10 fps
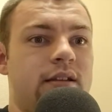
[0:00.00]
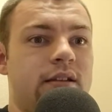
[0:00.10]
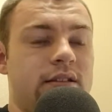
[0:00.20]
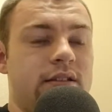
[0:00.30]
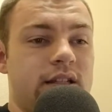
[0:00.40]

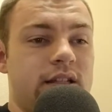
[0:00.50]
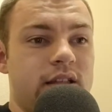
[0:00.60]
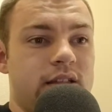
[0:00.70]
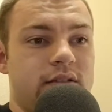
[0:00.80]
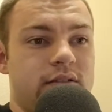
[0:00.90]
and get a
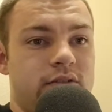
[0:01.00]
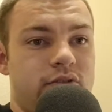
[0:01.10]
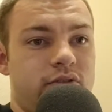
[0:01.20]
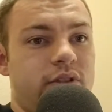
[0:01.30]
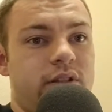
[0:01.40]
link and
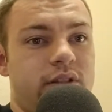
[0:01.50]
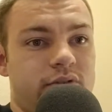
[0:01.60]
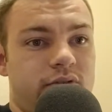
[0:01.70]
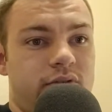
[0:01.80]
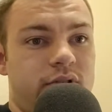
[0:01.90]
join the
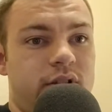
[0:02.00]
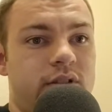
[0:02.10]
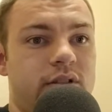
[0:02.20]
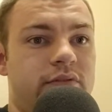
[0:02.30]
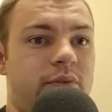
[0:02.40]
Discord
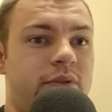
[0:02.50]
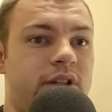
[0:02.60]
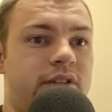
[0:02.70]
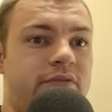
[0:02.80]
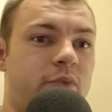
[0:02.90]
if you want to
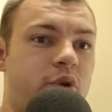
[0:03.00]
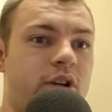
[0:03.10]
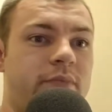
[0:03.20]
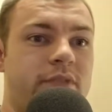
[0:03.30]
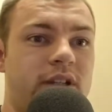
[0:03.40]
have more
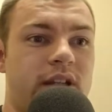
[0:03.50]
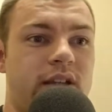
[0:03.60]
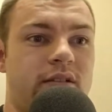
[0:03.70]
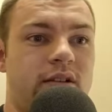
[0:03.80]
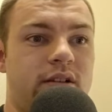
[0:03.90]

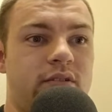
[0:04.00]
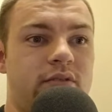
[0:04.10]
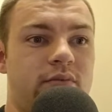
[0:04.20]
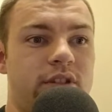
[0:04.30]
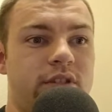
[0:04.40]
up-to-date on
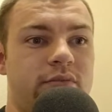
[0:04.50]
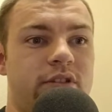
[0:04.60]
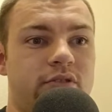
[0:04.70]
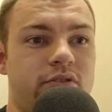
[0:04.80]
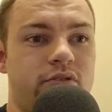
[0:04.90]
when I'm going to
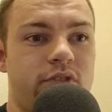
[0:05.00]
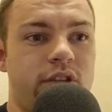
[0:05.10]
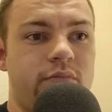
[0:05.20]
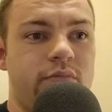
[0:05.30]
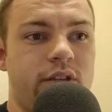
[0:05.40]

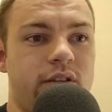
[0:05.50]
stream